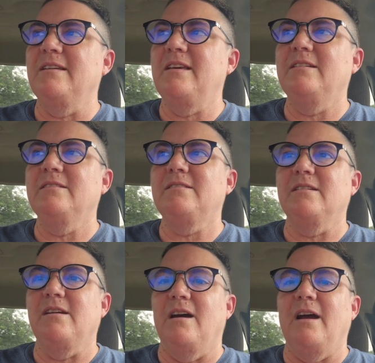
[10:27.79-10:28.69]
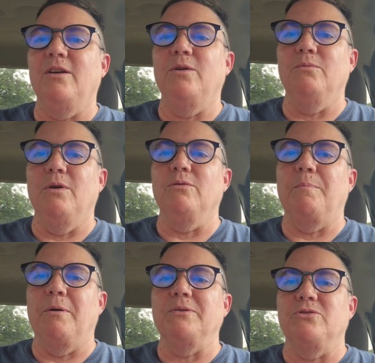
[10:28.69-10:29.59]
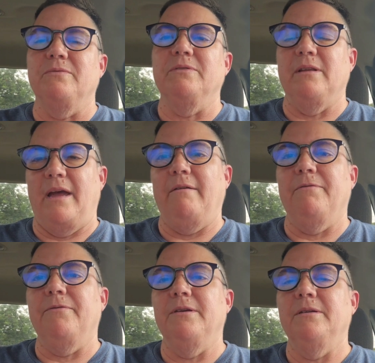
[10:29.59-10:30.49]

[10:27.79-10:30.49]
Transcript: he's the guy who wrote The Purpose-Driven Life.